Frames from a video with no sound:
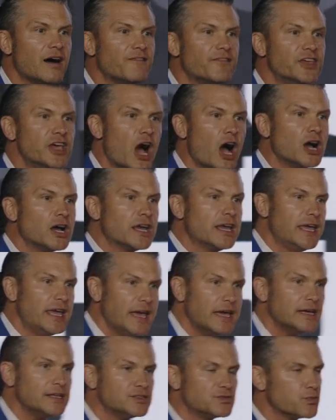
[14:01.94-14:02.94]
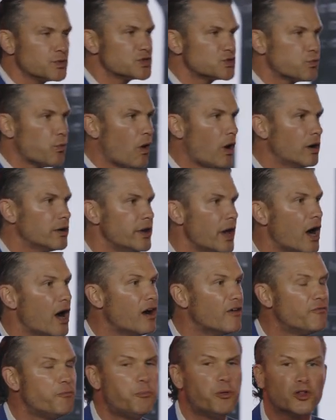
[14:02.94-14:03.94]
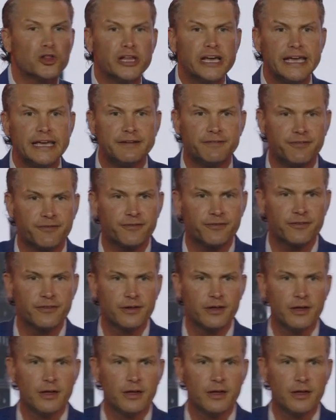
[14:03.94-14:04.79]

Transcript: of young kids was one of belief,